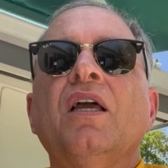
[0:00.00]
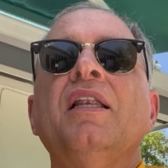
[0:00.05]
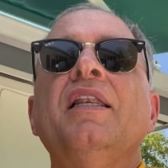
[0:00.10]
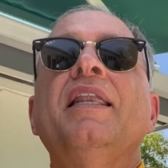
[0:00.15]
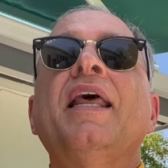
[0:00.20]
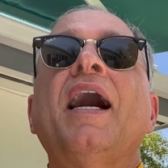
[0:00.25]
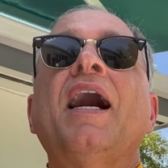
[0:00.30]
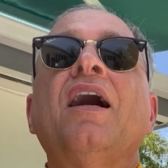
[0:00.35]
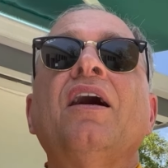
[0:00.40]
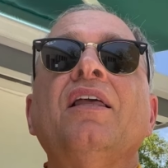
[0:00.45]

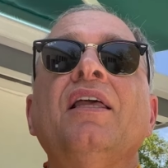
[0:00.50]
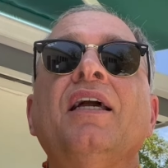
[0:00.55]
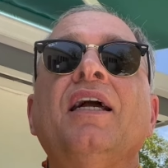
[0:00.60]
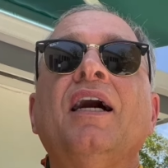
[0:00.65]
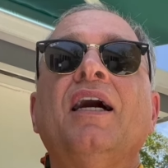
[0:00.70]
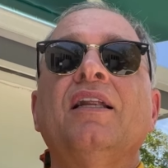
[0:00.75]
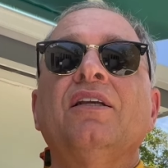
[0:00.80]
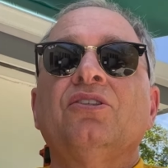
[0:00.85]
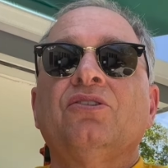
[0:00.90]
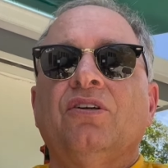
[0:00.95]
Now you
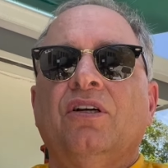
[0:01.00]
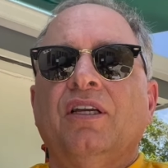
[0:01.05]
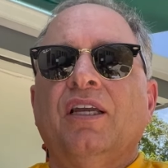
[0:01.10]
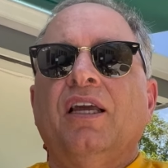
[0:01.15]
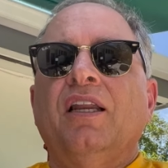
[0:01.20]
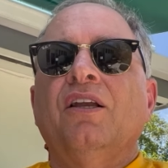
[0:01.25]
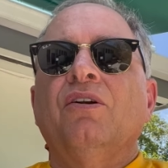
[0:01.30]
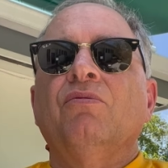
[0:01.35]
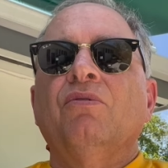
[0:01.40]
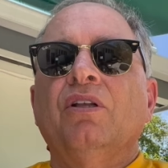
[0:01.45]
got to start
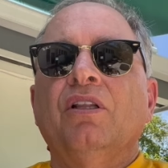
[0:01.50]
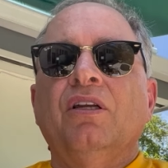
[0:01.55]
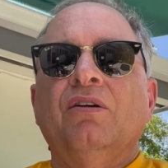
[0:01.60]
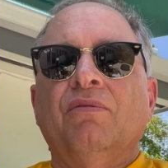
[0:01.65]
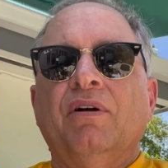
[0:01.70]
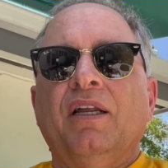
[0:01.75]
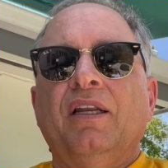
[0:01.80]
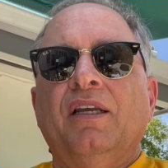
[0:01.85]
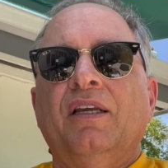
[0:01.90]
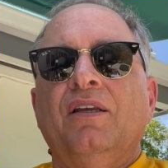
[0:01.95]
getting really
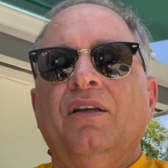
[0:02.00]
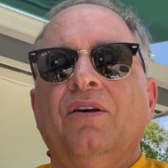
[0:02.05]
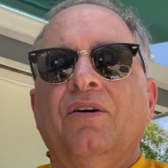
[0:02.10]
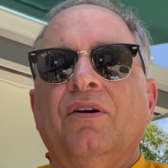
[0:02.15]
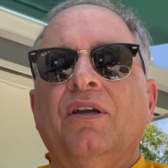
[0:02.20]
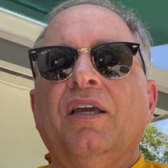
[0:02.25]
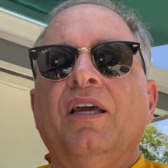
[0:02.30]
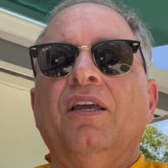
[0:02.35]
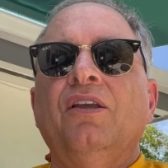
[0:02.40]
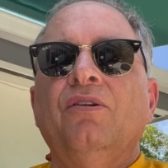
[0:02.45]
ready.
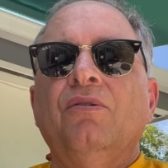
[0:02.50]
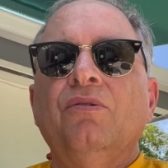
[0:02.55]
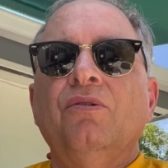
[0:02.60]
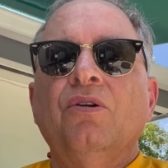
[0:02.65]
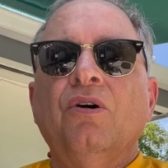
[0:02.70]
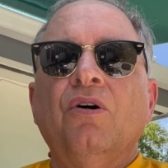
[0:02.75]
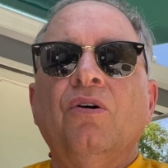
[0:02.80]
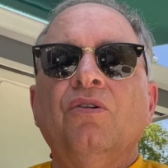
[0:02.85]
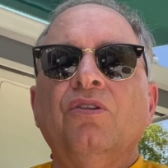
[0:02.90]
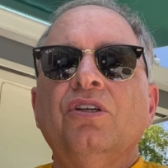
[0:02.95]
Okay, you
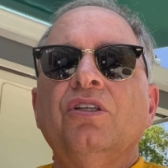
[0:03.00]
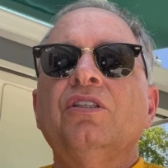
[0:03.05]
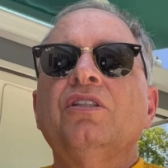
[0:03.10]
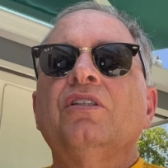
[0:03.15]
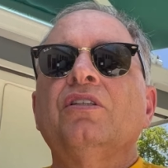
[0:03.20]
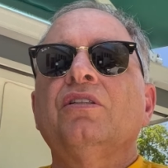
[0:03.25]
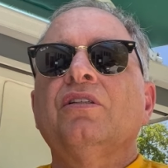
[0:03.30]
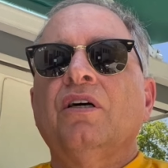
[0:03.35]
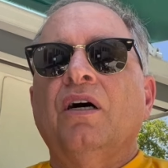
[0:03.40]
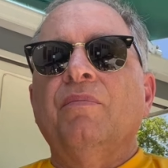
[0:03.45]
know this
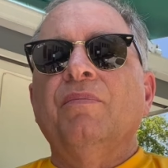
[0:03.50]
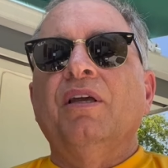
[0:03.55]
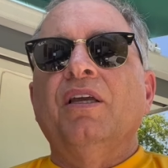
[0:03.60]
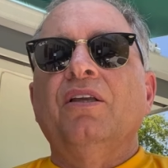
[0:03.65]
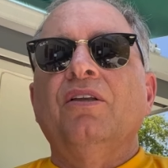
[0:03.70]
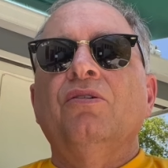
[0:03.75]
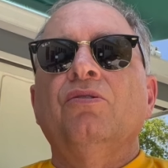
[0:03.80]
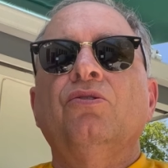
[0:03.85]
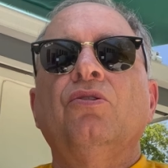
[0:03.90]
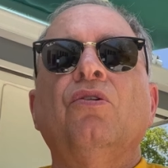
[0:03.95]
is
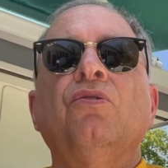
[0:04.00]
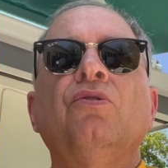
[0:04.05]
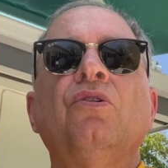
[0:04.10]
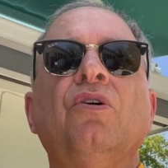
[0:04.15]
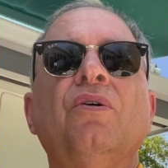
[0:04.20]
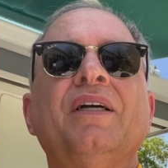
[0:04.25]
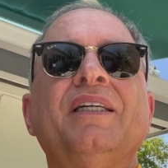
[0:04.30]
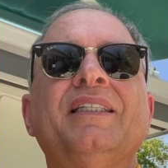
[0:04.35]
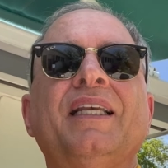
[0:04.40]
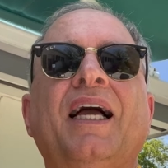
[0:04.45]
coming. You don't
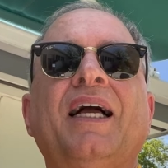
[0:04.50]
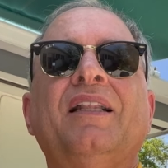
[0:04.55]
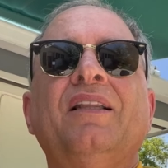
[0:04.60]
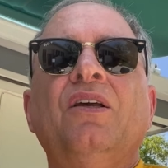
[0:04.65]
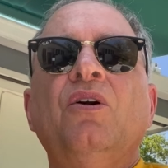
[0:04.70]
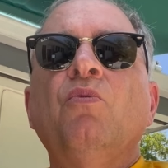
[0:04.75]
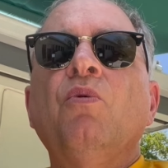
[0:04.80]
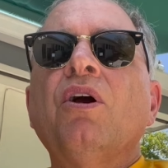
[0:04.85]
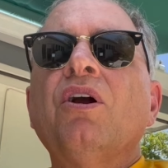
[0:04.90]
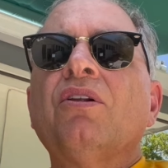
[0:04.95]
know
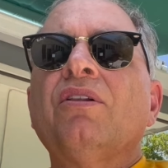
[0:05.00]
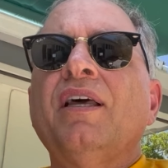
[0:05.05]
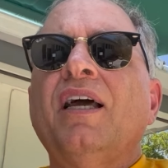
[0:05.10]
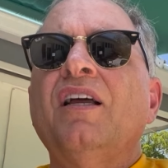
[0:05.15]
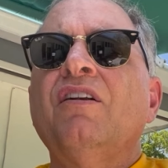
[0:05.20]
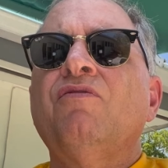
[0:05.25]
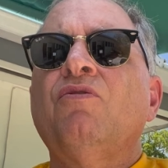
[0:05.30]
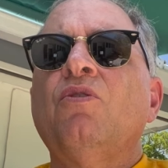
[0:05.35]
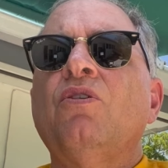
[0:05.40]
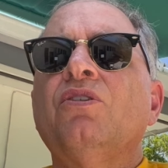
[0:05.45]
exactly where
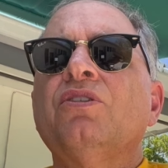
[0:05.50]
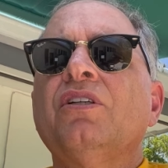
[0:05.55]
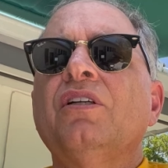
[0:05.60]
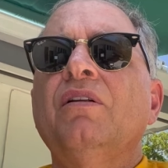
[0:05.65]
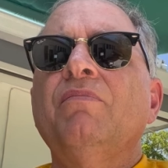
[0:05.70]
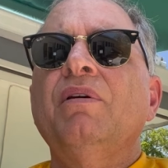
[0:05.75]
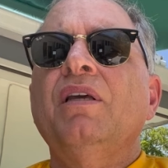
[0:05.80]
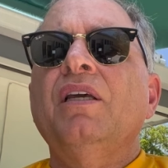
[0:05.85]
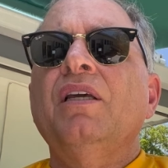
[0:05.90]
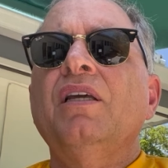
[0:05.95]
landfall is going
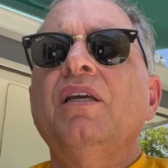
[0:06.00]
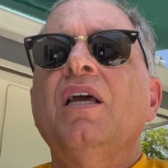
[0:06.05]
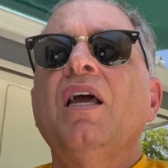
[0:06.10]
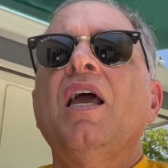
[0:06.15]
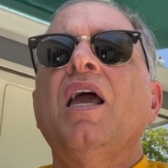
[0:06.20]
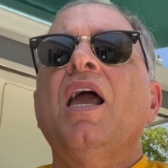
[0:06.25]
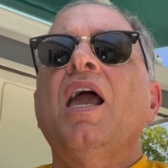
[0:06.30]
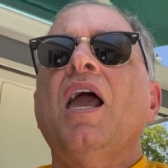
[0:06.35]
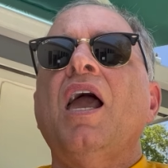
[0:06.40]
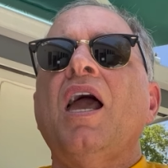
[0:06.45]
to be,
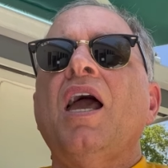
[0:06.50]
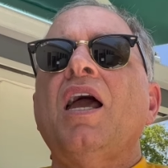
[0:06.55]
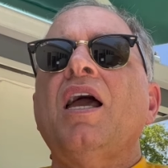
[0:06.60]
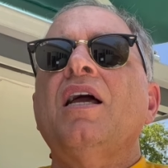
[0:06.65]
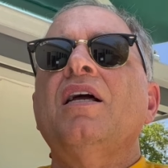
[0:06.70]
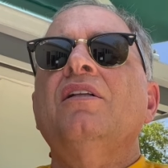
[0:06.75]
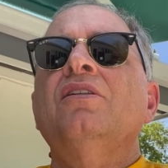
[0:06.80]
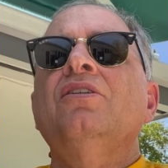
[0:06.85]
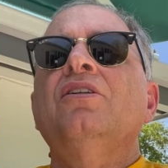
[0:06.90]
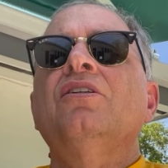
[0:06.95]

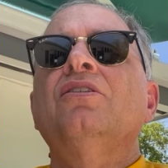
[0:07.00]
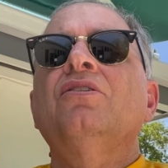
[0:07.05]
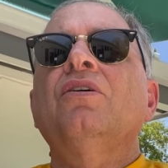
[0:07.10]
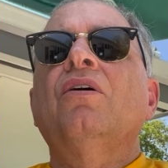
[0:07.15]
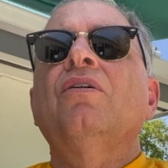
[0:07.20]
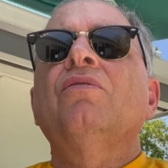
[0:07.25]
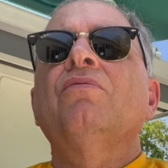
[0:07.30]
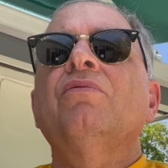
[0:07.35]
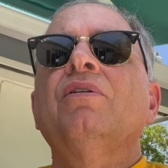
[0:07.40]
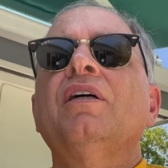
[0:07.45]
and you
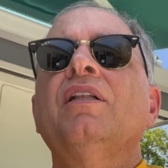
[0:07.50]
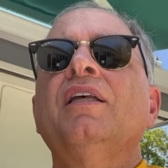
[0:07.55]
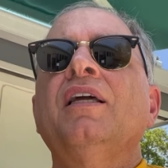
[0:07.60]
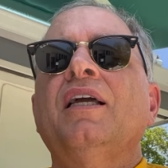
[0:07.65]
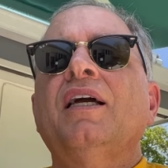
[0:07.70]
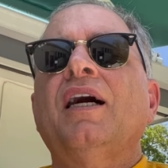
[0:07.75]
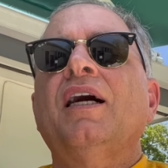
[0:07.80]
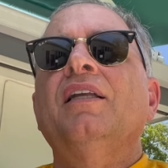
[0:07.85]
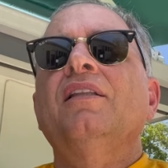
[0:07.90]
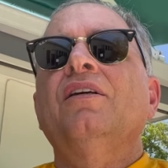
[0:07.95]
don't really
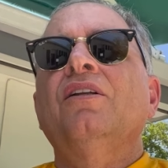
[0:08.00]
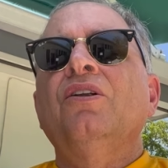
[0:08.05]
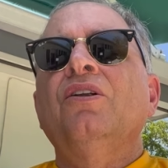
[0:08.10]
kind of